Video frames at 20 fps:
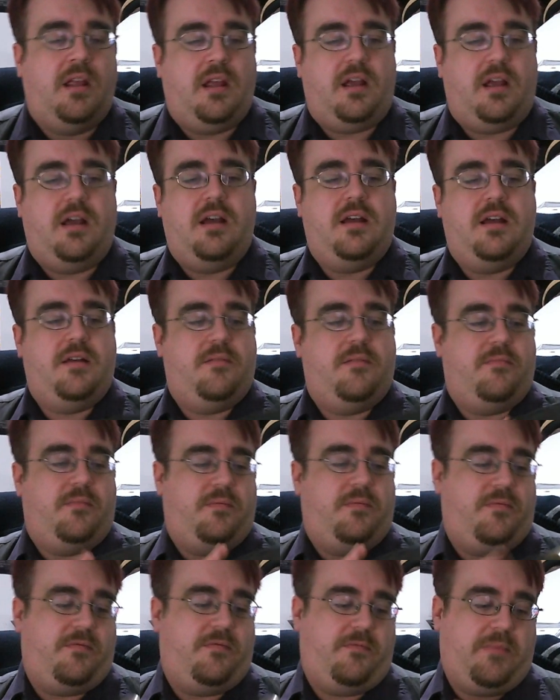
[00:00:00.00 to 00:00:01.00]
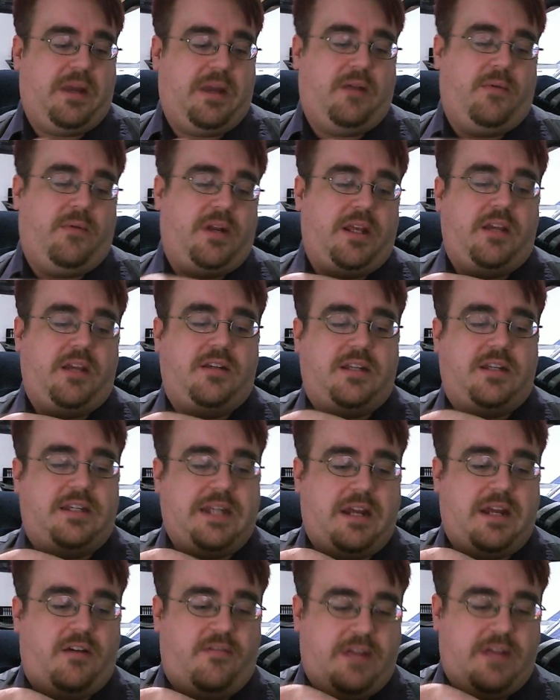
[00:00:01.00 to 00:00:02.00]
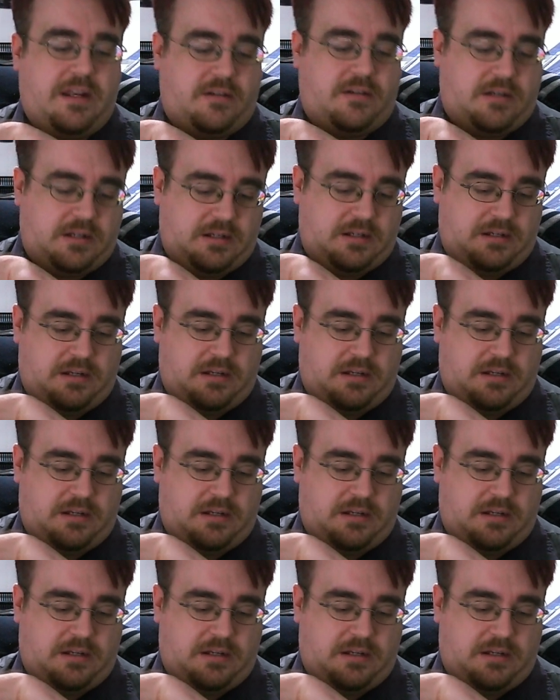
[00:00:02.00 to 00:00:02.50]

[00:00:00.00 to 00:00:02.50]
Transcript: Back when I used to tout around